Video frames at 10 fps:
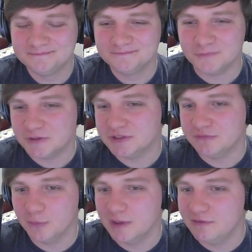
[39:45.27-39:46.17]
which is a
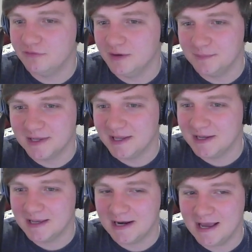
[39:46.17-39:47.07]
really fun
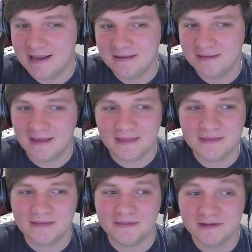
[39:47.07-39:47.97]
mechanic. And I
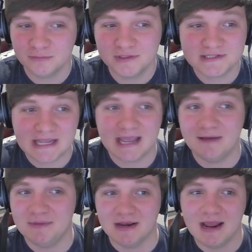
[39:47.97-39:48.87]
think this one,
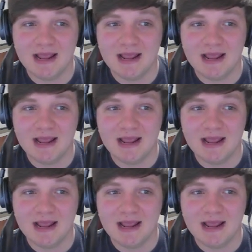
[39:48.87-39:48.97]
Sam, and